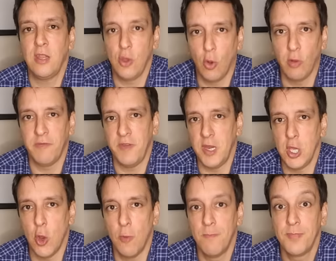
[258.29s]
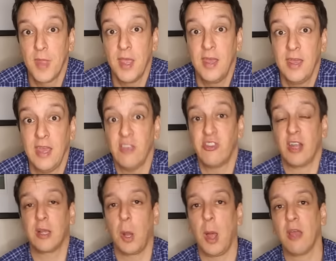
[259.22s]
the old video is
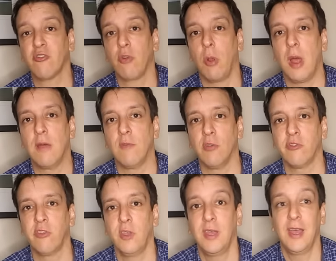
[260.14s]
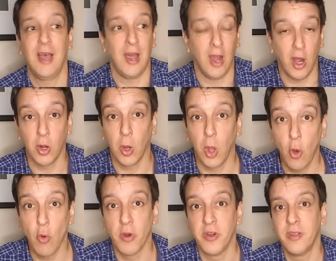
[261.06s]
that cholesterol levels are
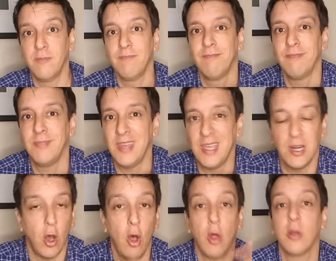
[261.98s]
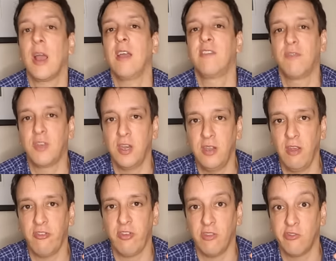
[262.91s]
lowered in all kinds of
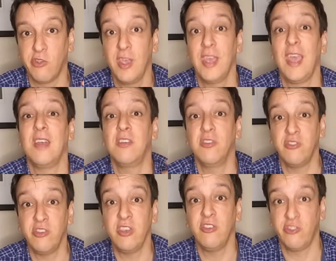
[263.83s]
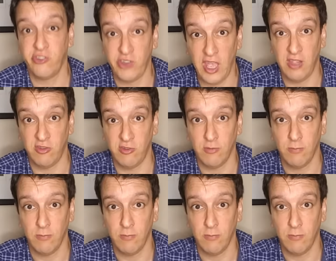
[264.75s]
conditions and disease states.